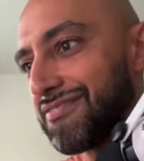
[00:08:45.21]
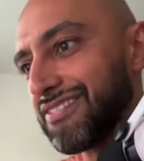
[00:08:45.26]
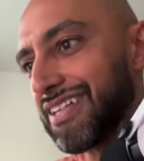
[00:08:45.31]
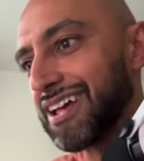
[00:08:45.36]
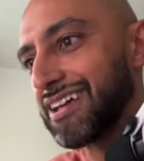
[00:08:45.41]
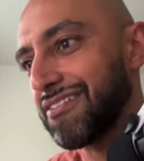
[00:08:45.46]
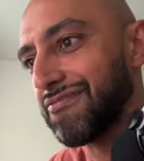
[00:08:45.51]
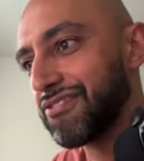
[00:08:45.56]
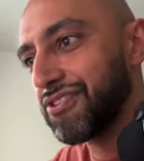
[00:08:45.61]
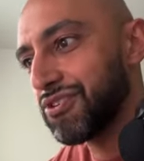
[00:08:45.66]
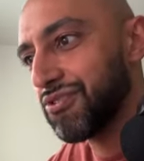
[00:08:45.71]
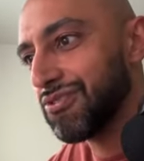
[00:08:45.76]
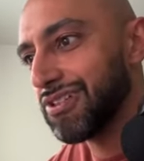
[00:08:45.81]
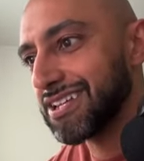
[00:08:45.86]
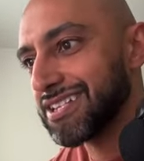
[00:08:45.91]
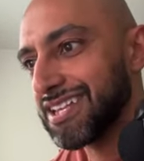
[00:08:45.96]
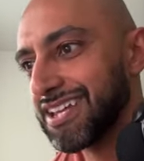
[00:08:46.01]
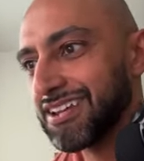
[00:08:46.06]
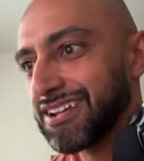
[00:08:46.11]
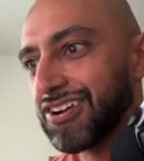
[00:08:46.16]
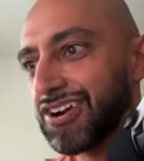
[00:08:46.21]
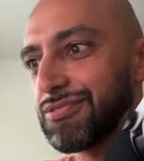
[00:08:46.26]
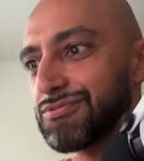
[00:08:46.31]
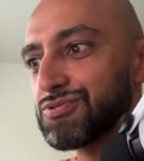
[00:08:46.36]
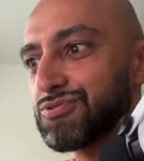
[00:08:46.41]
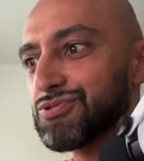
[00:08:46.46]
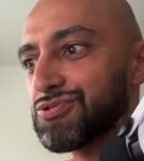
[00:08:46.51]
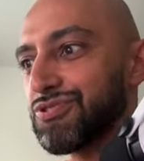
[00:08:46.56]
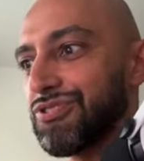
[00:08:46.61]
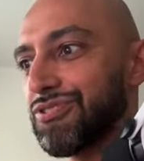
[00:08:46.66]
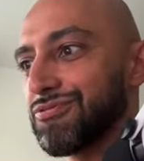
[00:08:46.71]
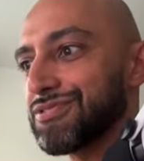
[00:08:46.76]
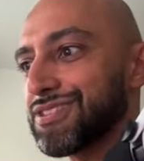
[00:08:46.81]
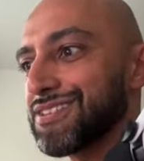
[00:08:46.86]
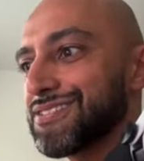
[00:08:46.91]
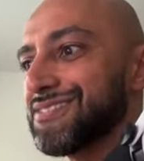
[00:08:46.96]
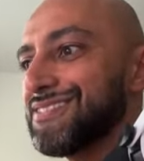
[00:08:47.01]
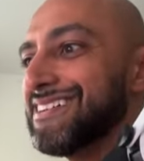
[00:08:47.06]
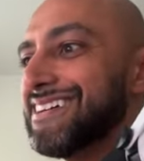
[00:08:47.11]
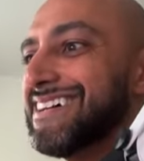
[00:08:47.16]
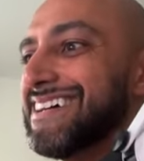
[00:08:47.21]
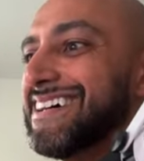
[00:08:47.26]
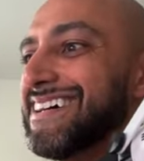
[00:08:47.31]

If you don't like to eat carbs, what's wrong with you?